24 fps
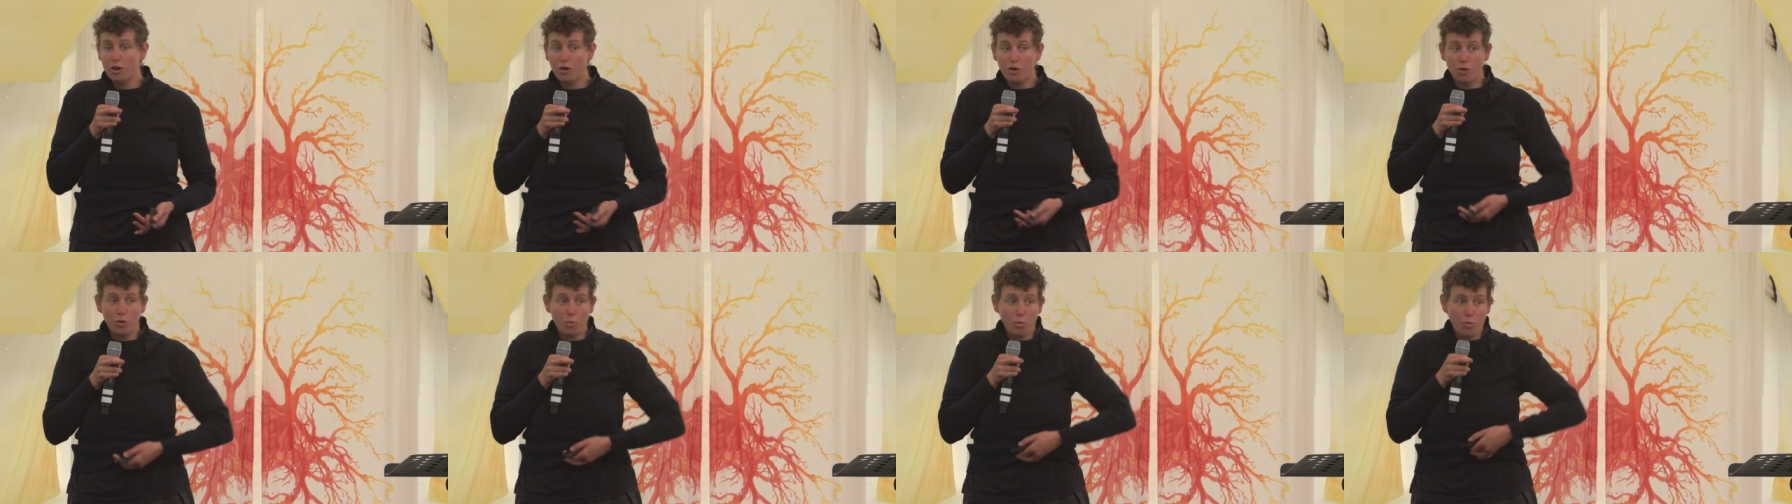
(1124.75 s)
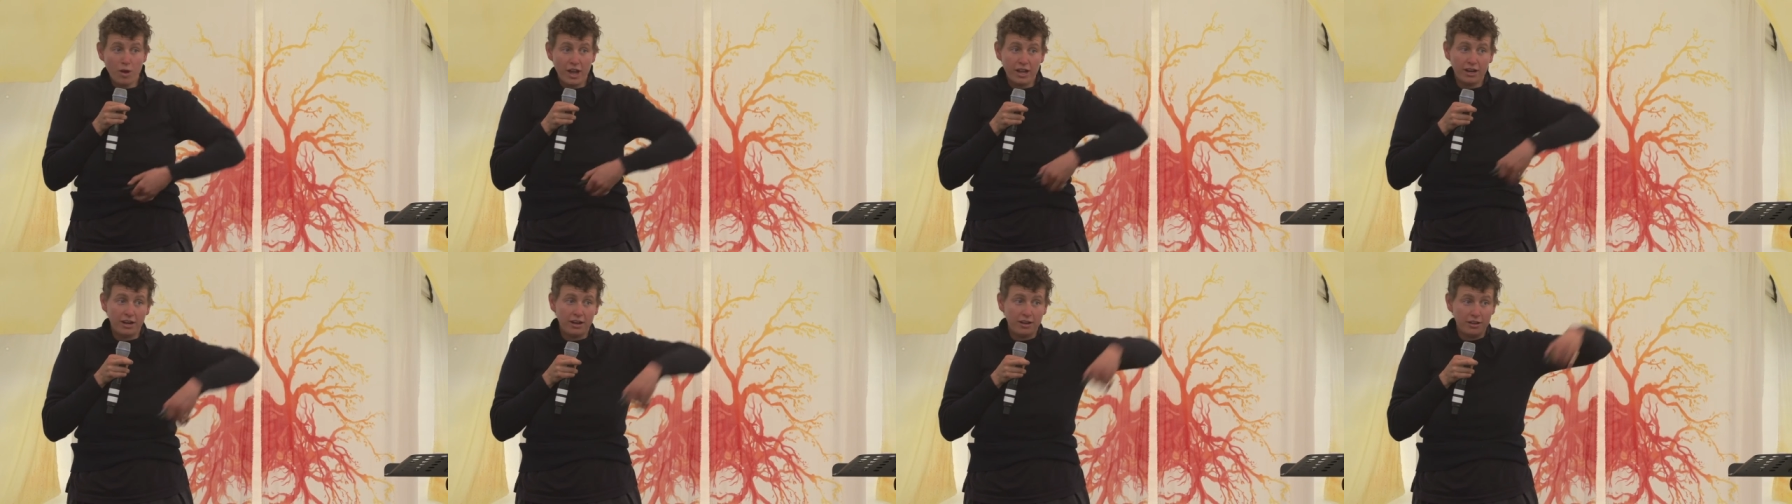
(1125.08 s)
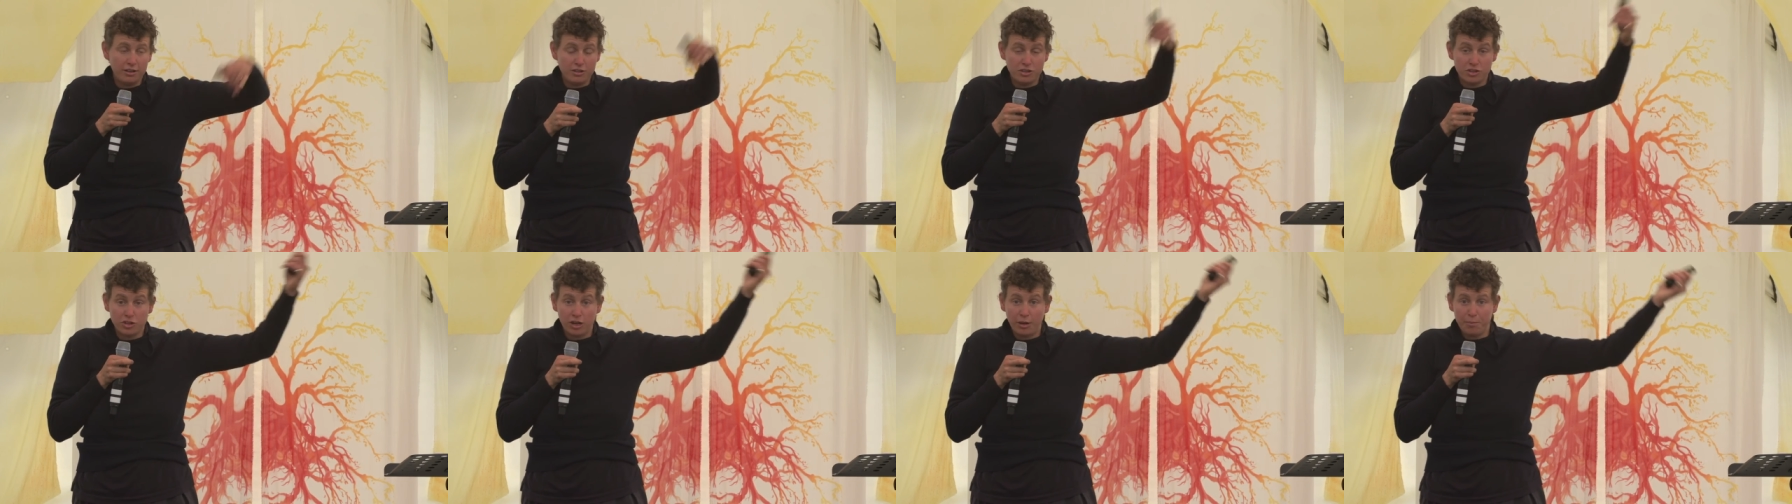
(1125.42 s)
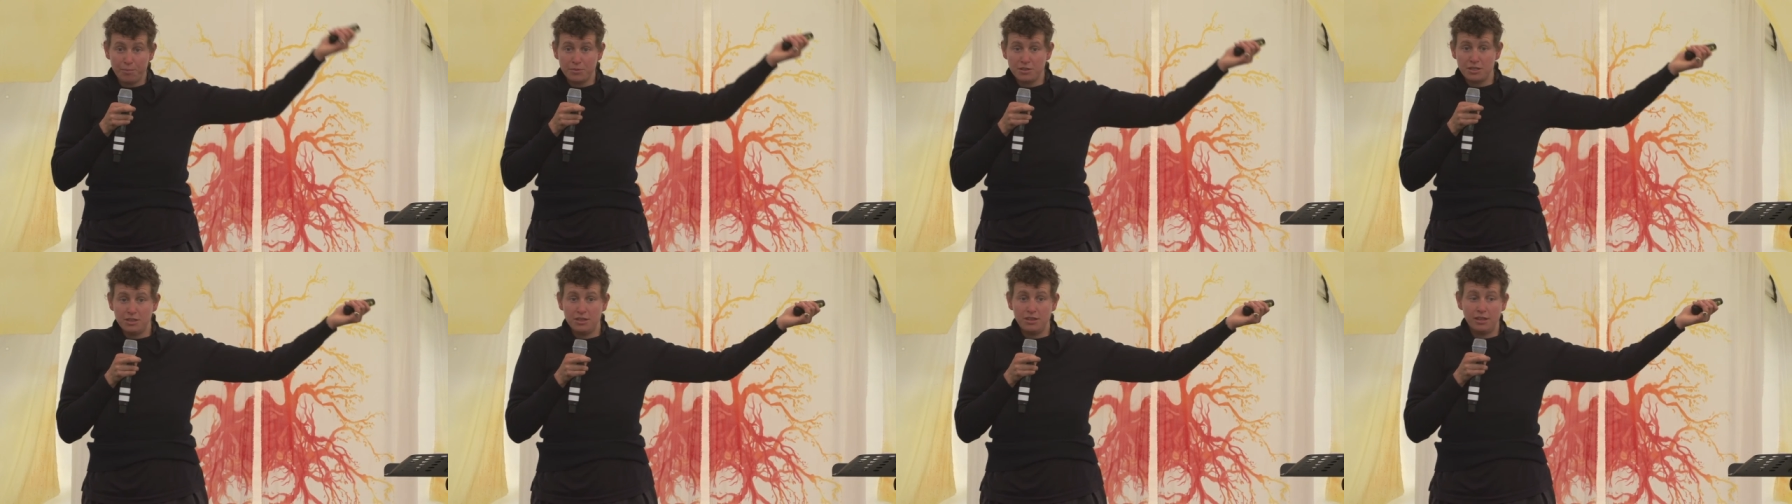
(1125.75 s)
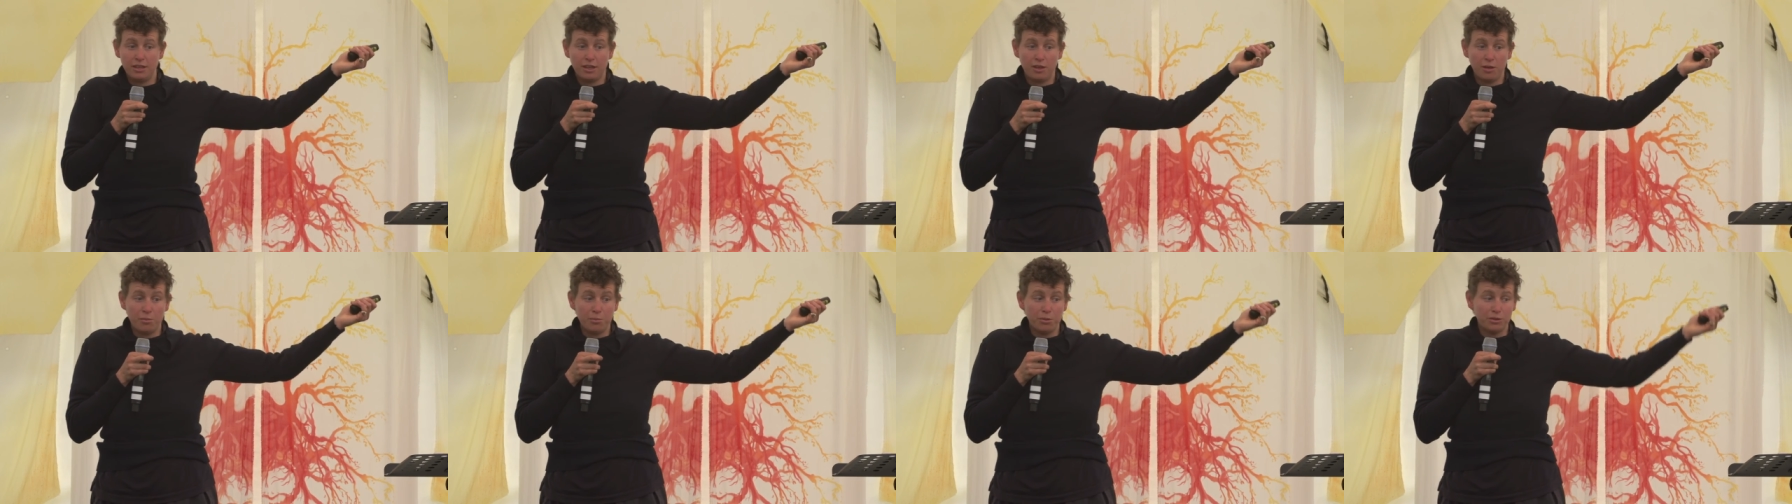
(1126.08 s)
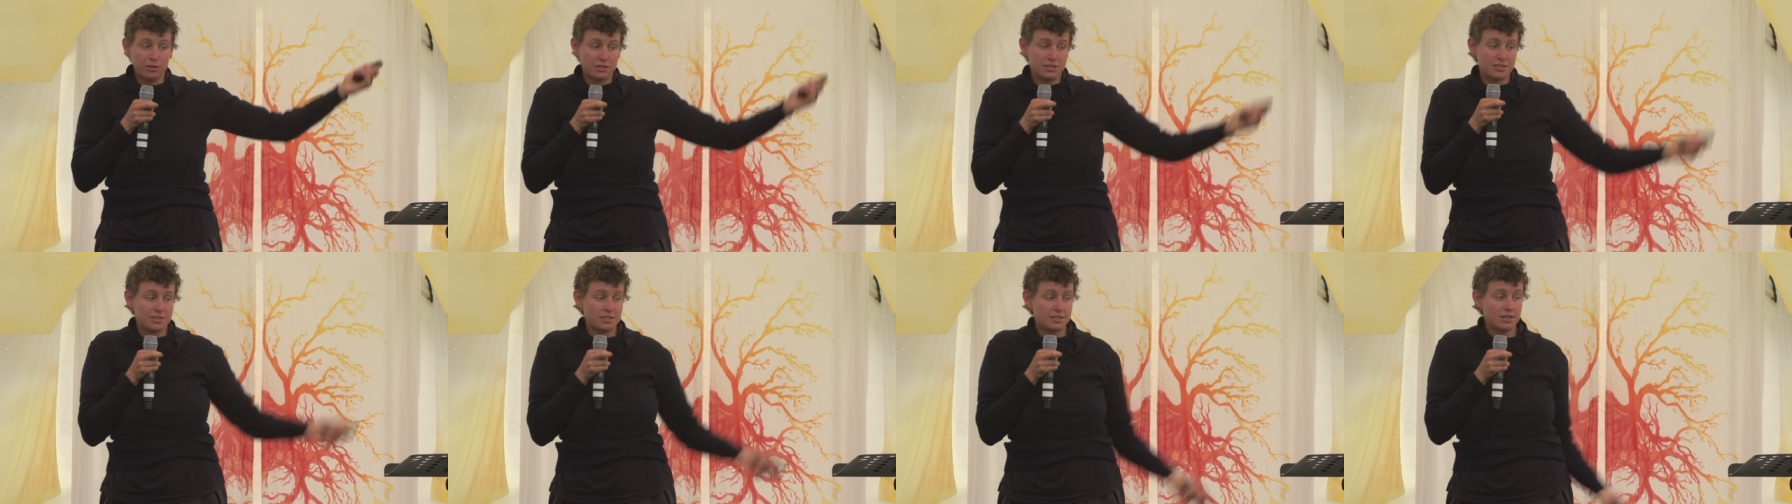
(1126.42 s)
who went on a trip to the
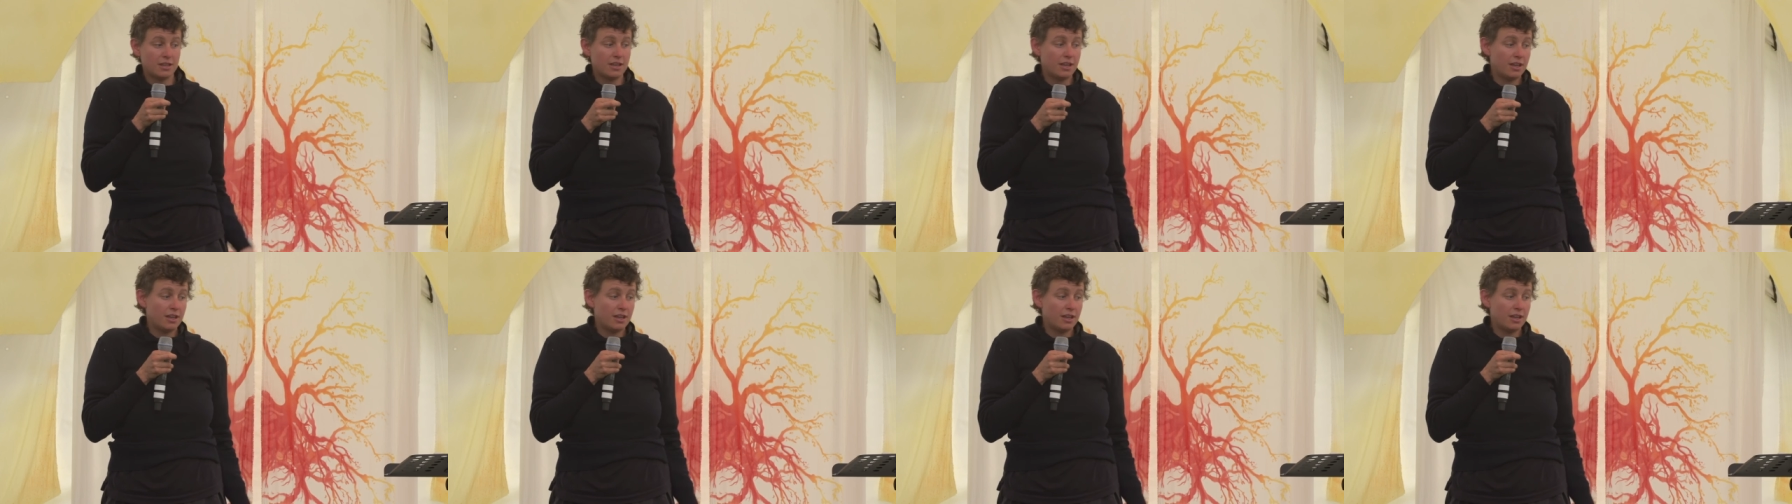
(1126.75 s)
kibbutz